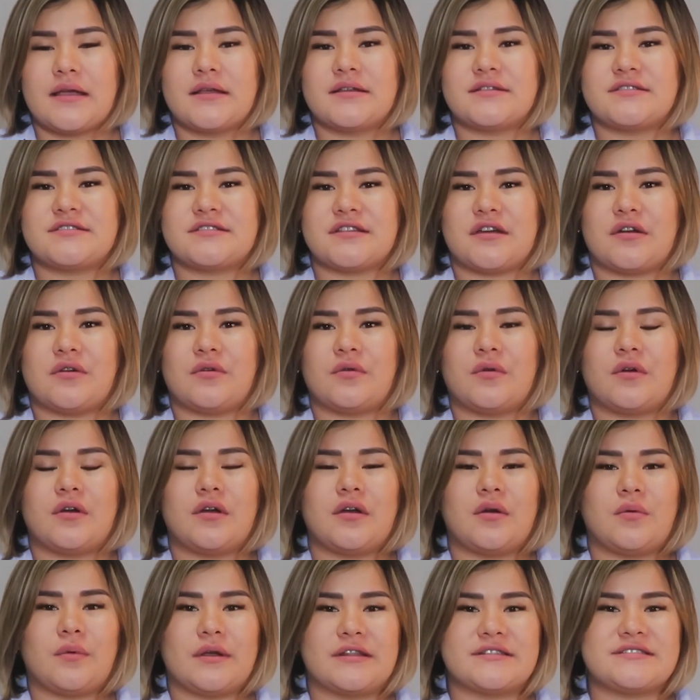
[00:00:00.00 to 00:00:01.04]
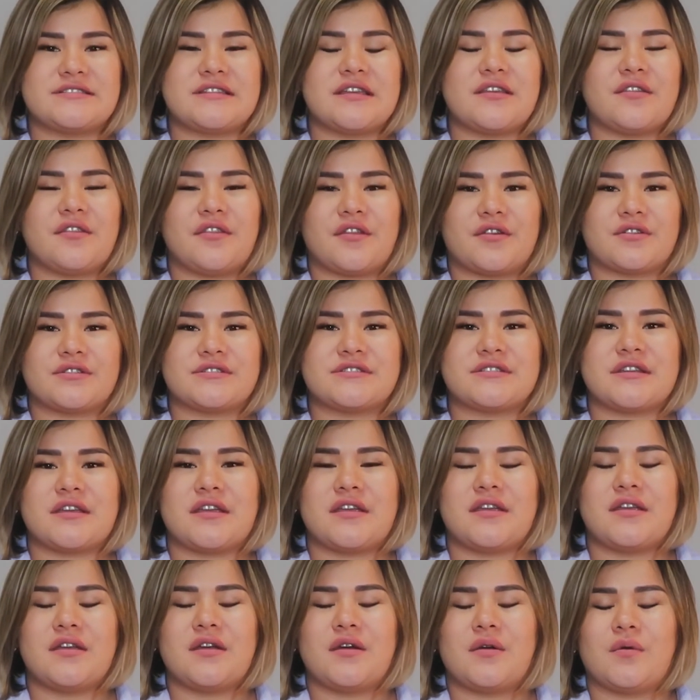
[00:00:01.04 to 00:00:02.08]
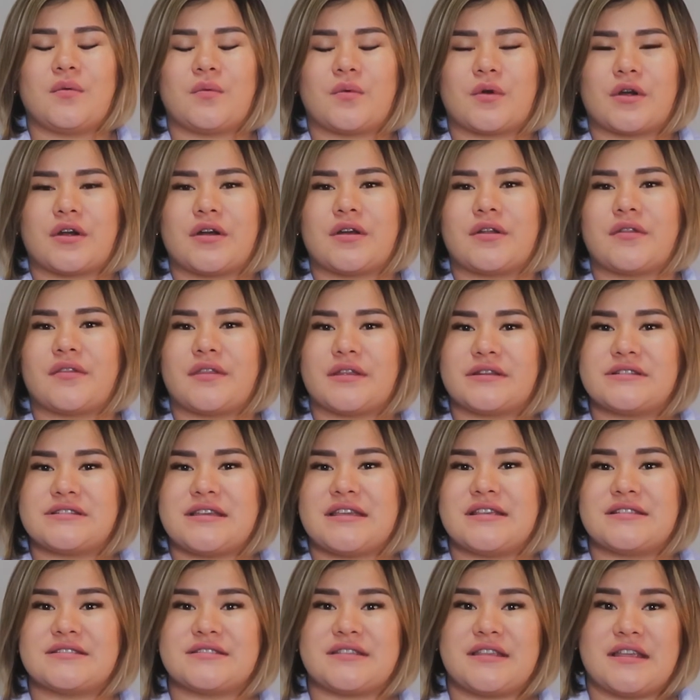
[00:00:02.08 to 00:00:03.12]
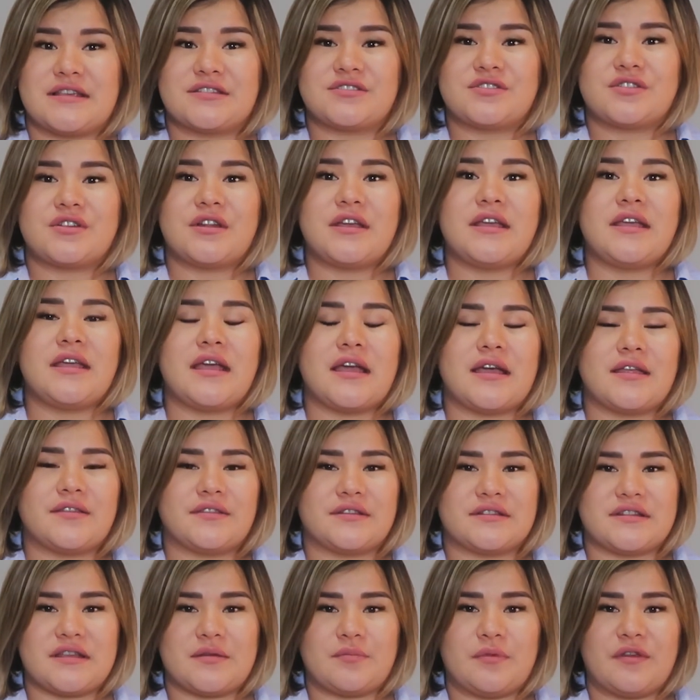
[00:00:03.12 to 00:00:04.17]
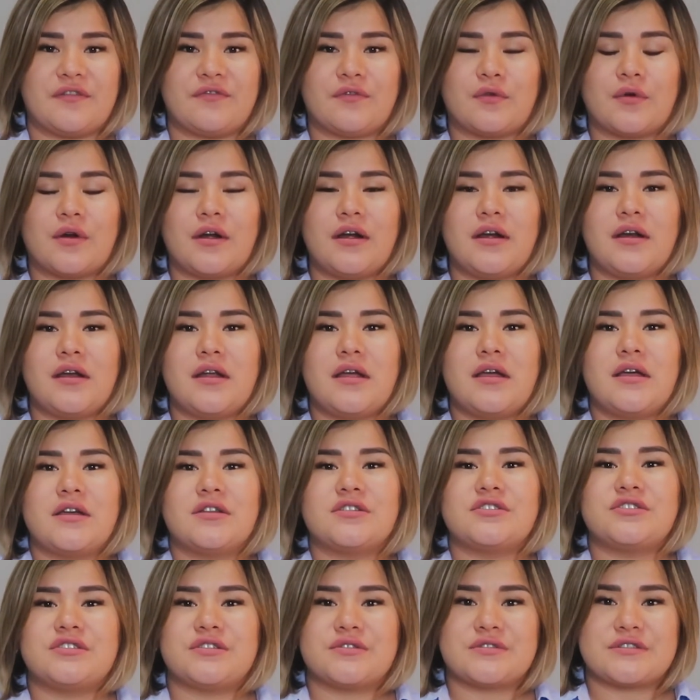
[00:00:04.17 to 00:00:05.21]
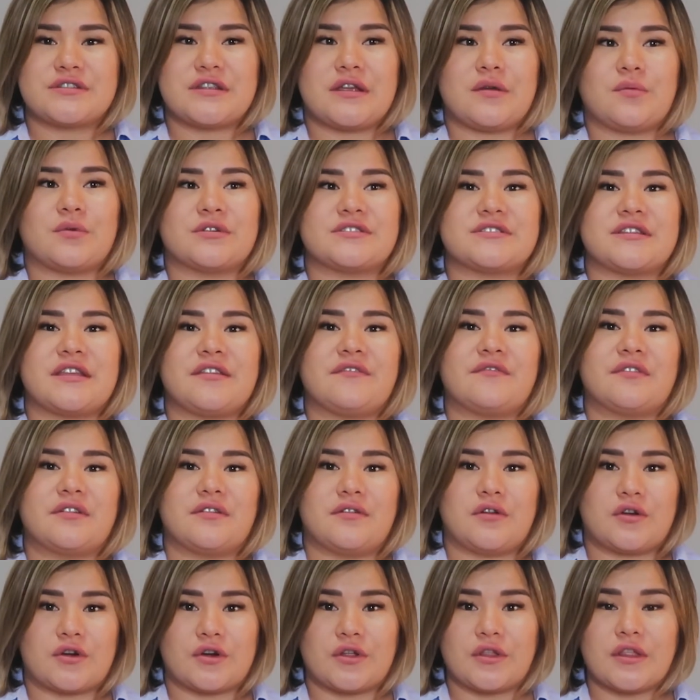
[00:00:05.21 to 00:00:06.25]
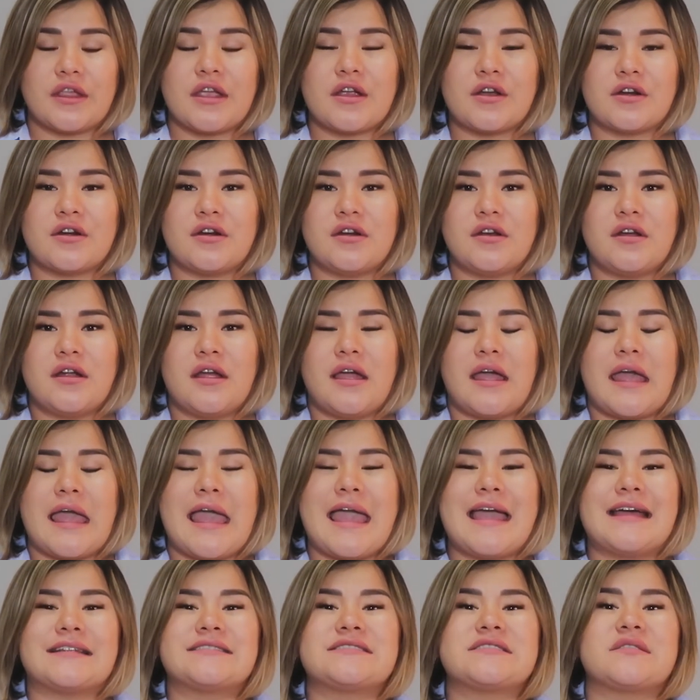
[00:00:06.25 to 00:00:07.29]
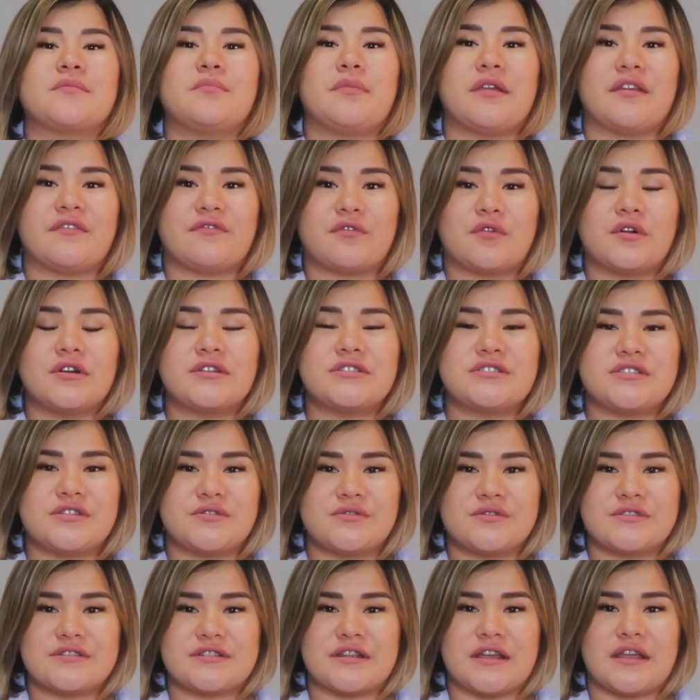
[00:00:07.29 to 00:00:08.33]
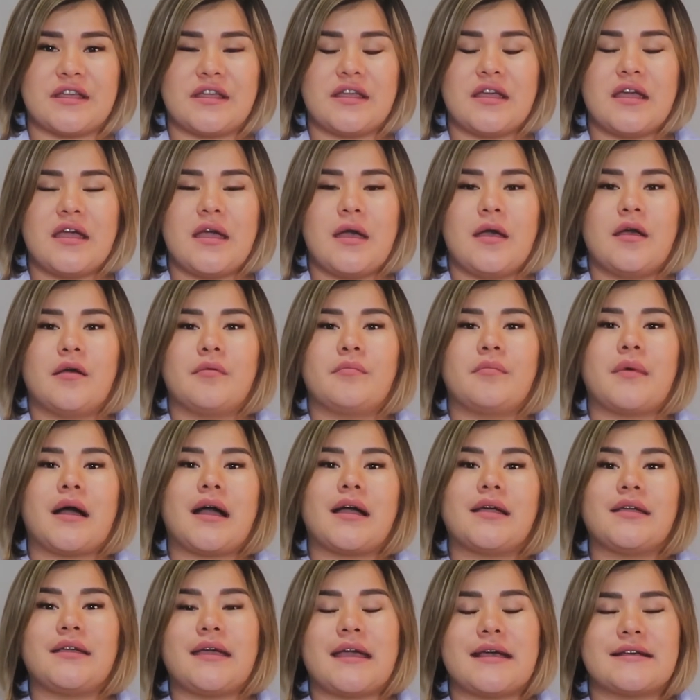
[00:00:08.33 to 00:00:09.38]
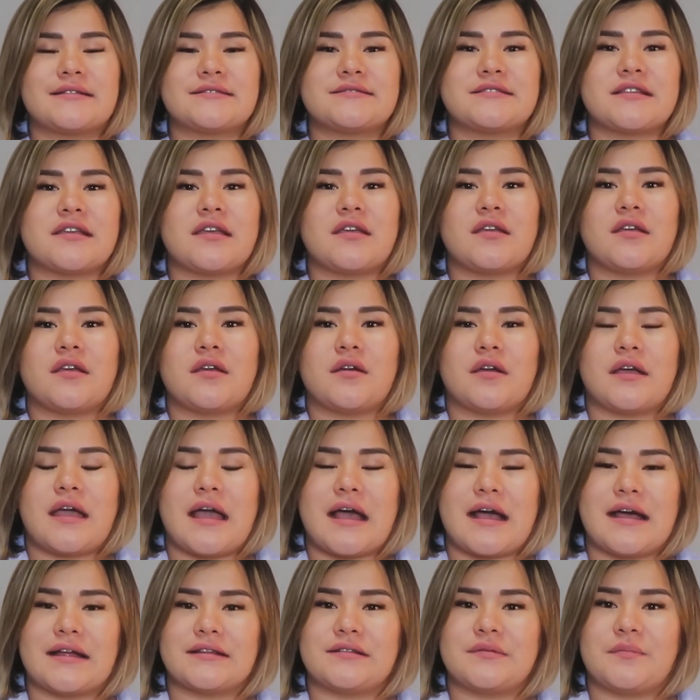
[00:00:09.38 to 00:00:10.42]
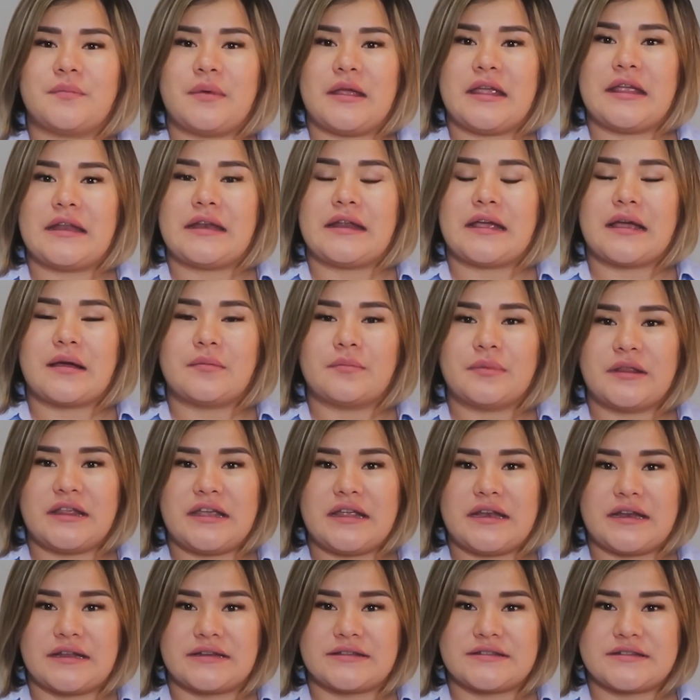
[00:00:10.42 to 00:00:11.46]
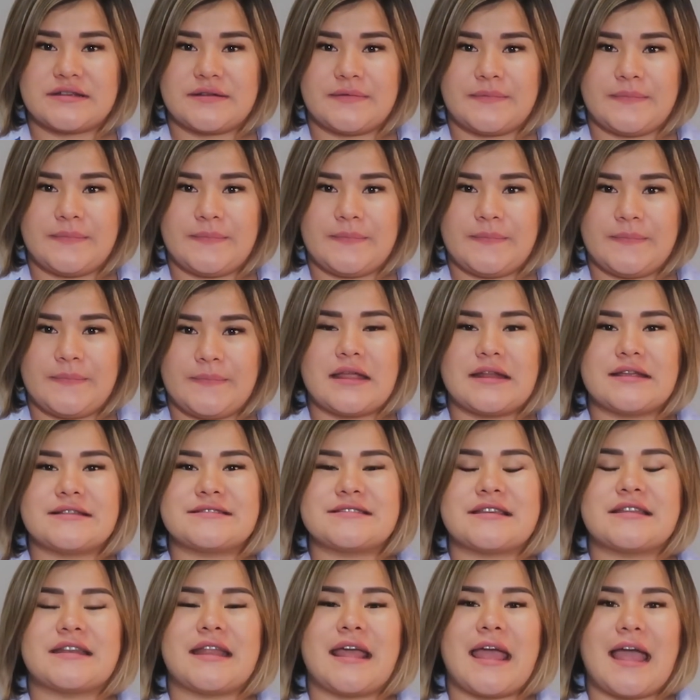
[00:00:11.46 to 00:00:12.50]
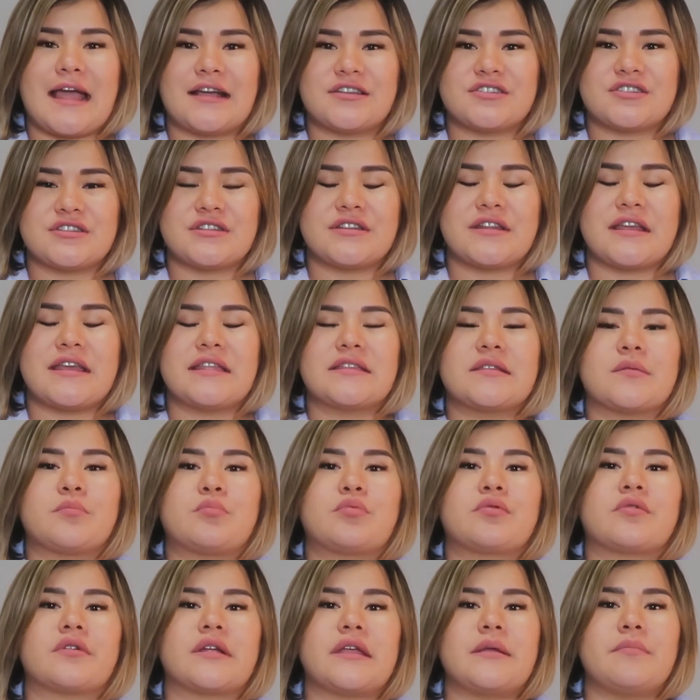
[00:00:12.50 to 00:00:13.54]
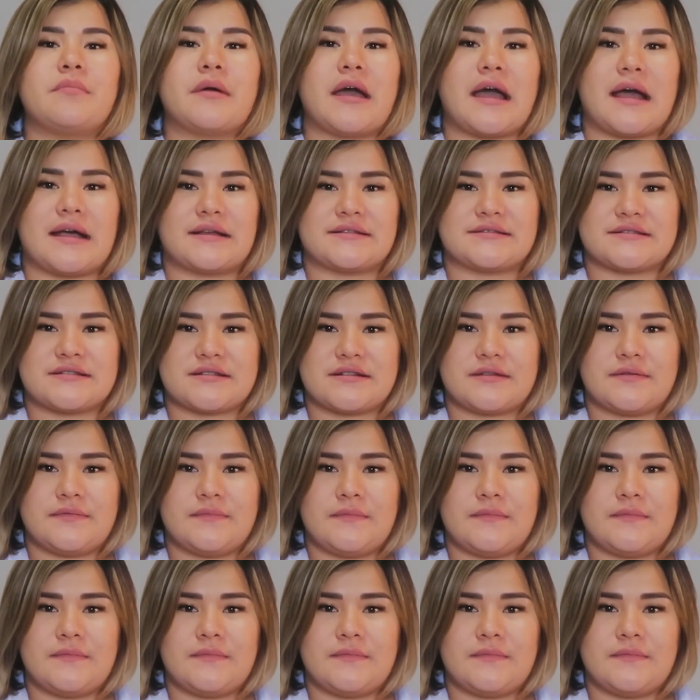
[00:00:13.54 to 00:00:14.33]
So Wednesday and Thursday were the days yesterday and the day before. Tuesday was even earlier. And before Tuesday, my essay had been completed. It is an action in the pre-past.